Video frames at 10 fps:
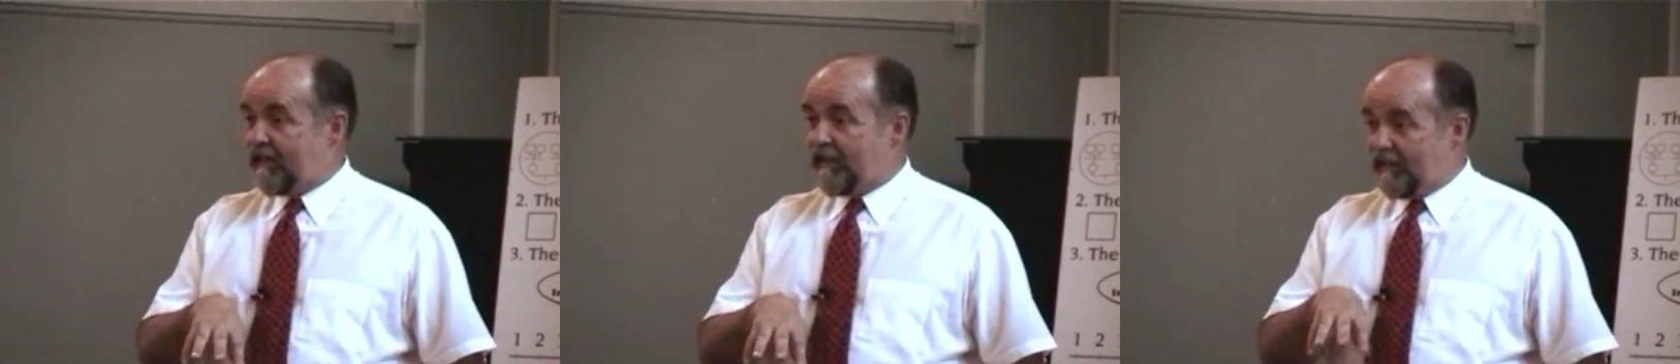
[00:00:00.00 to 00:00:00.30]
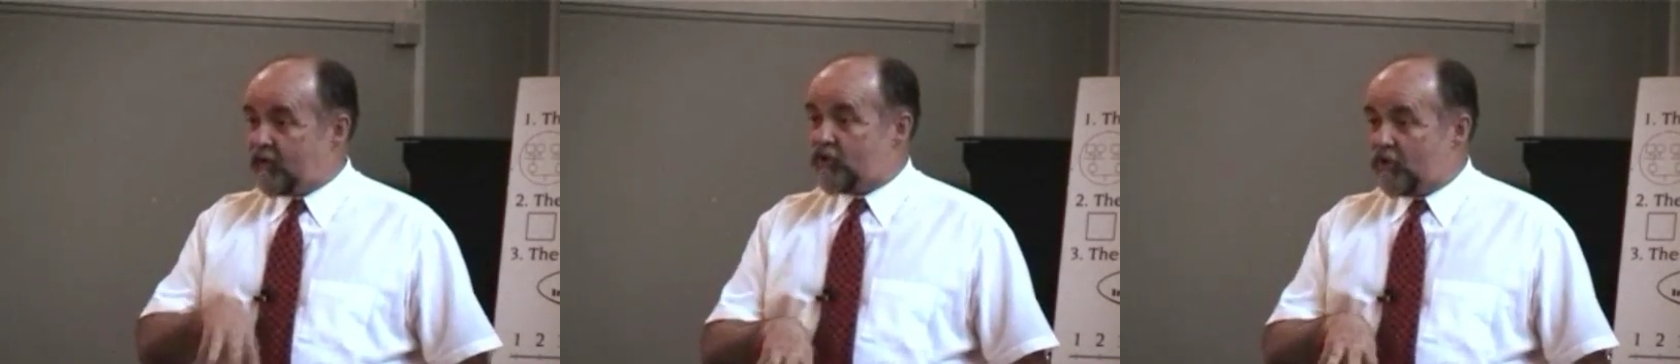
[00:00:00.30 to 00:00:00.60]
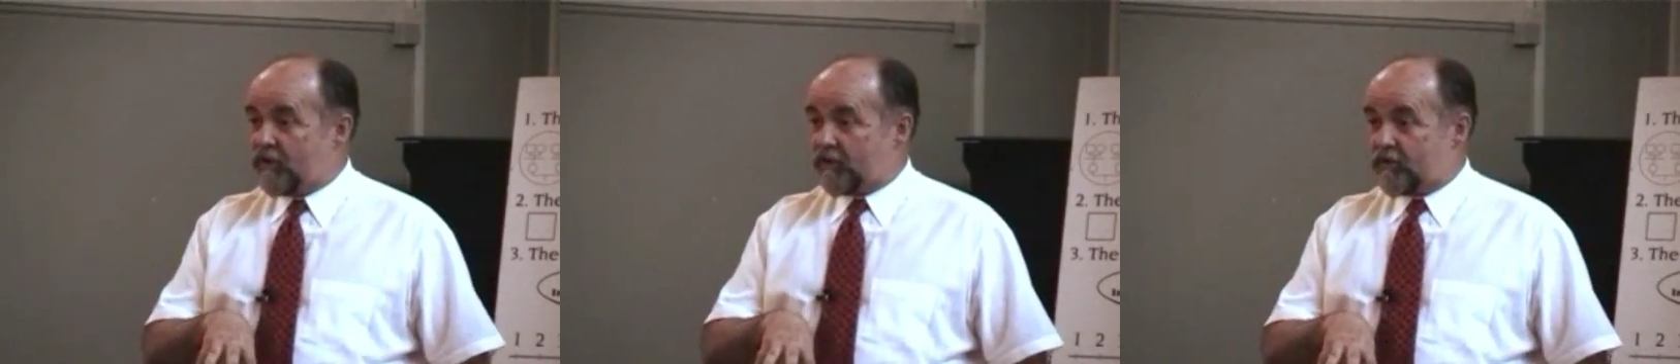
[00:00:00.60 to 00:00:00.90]
in the
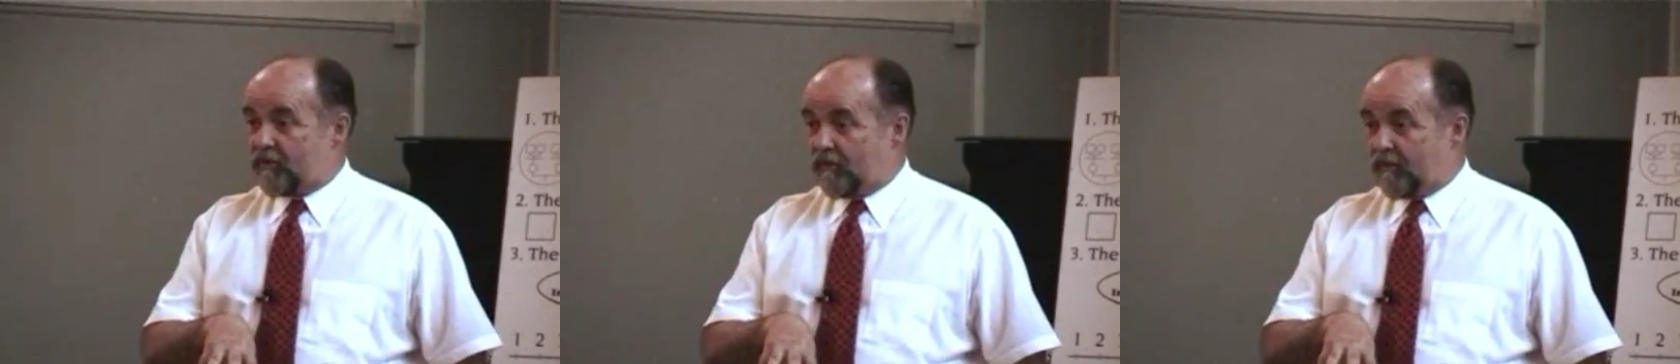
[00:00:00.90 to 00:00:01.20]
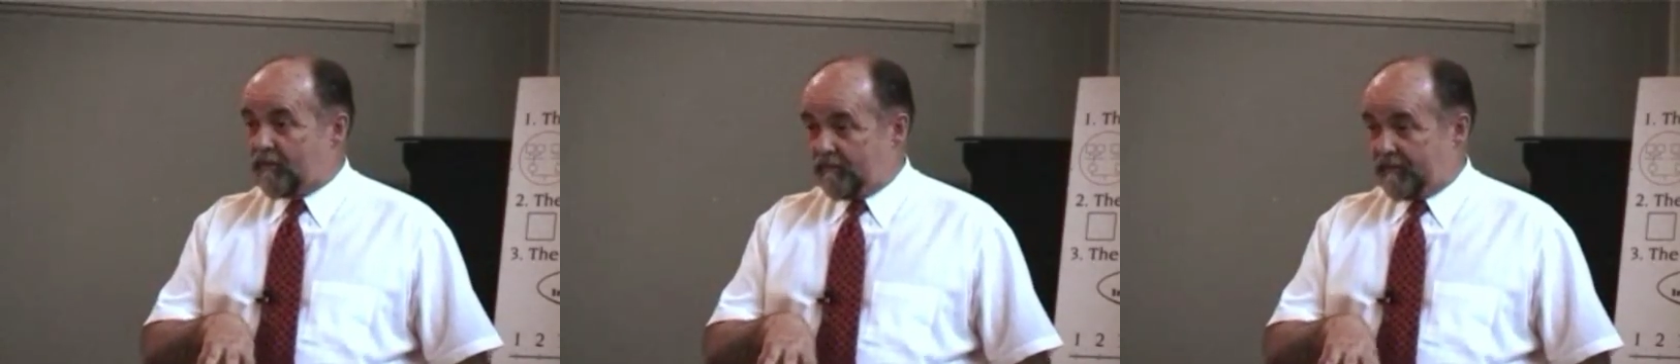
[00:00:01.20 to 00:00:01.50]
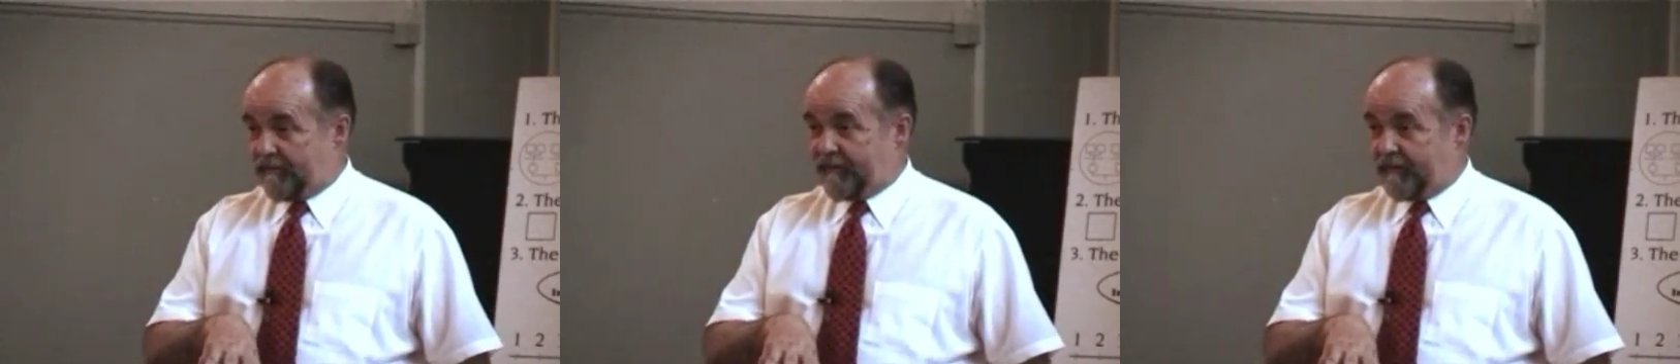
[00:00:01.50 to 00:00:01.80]
church or
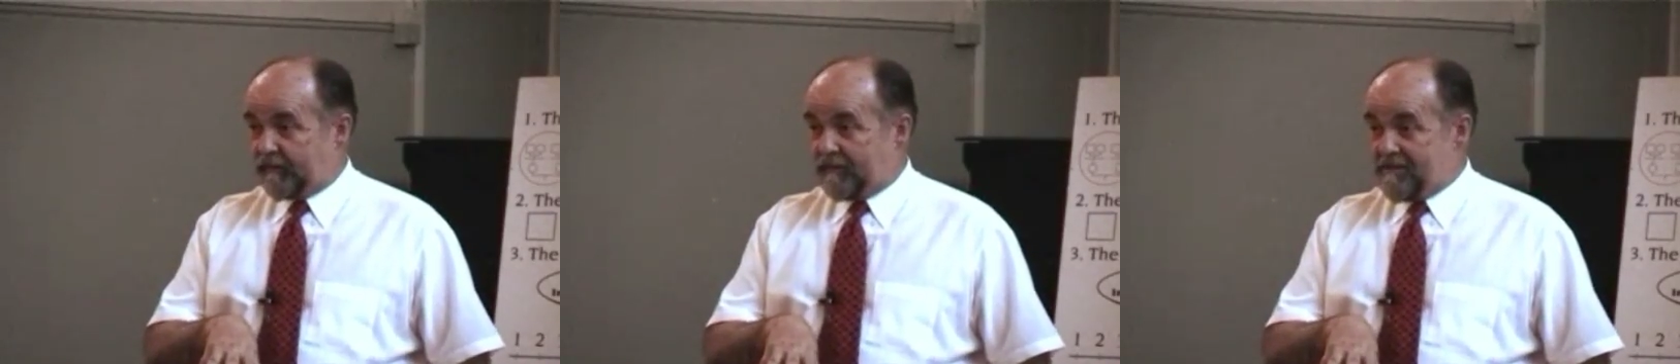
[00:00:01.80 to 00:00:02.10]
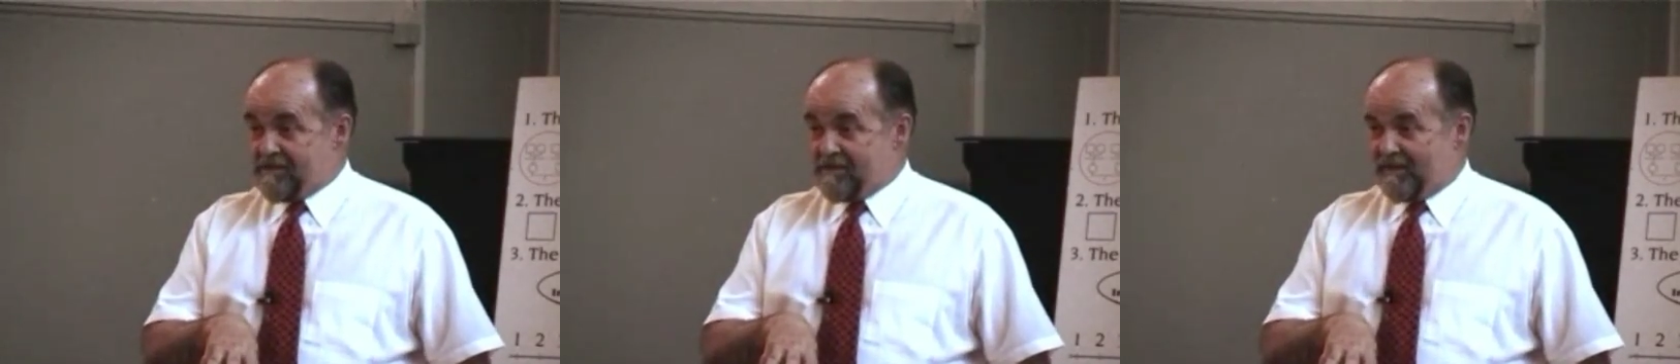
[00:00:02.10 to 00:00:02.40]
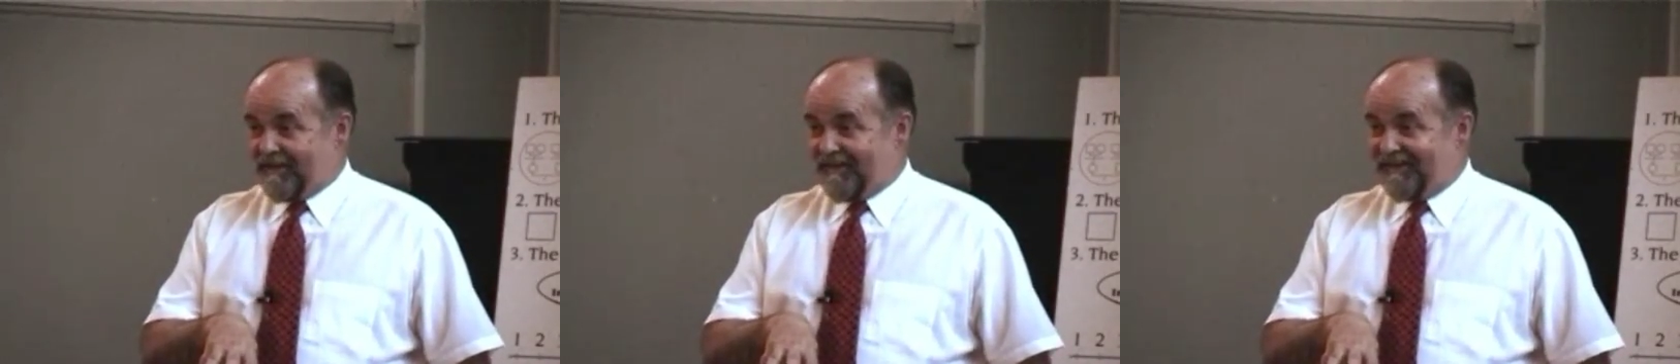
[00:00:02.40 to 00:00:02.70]
the field
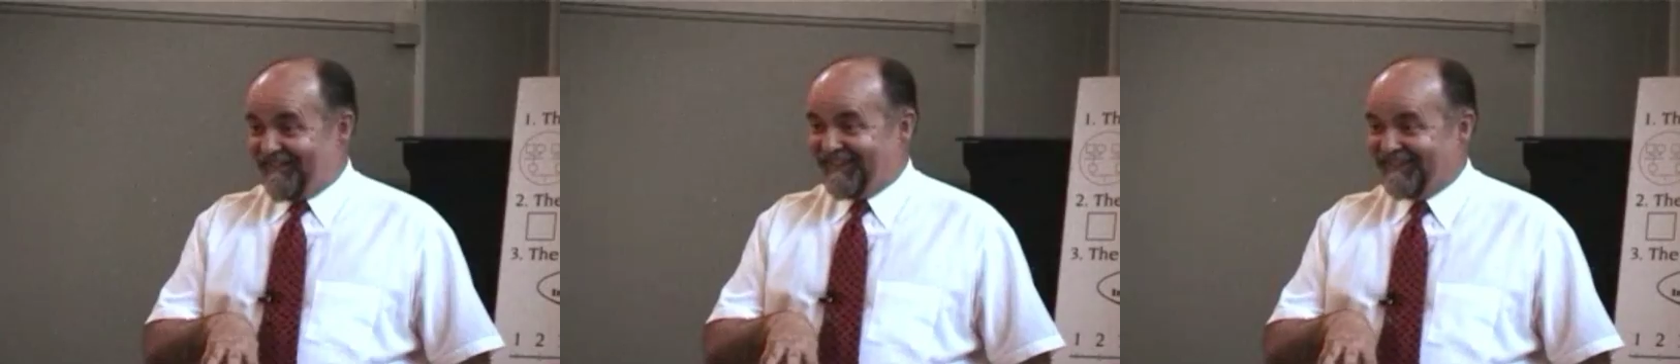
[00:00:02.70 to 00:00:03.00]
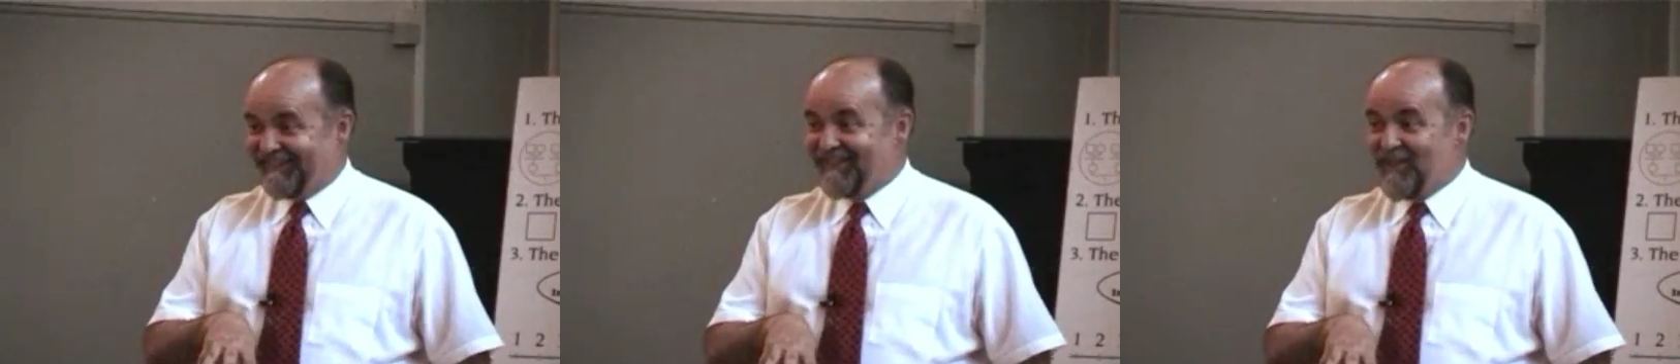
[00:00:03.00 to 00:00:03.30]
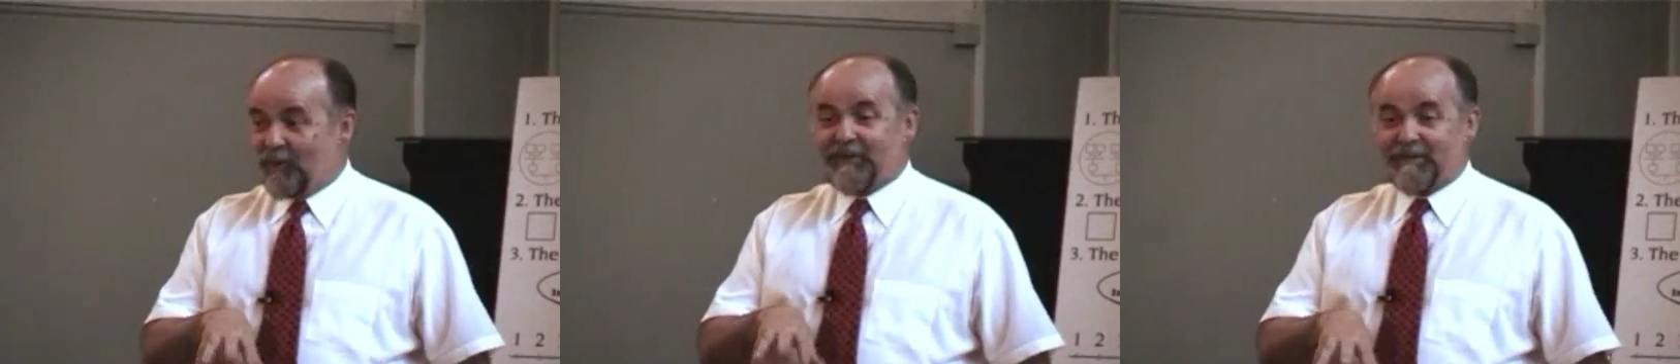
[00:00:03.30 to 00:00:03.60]

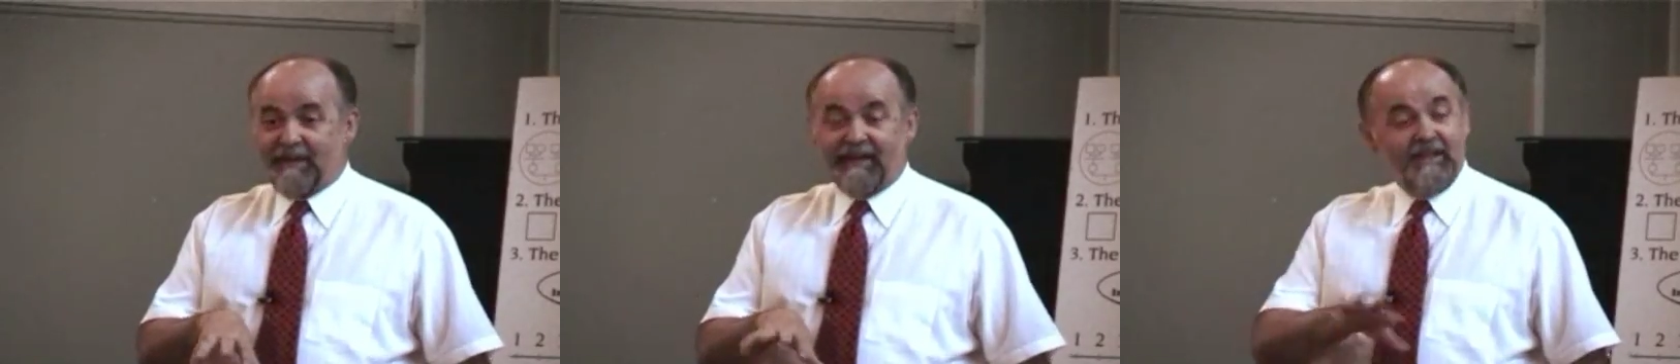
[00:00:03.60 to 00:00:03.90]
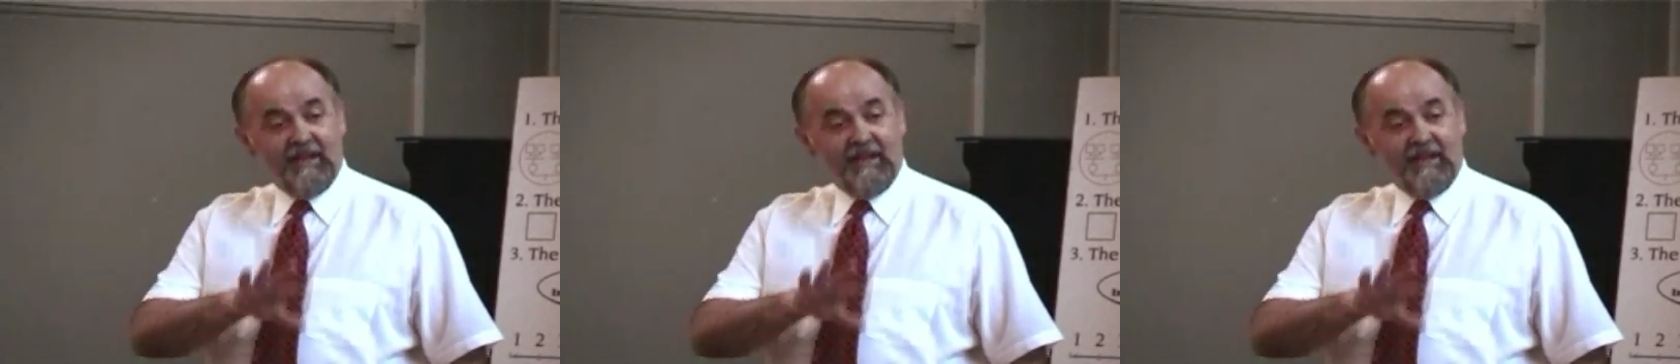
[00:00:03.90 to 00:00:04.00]
or the man,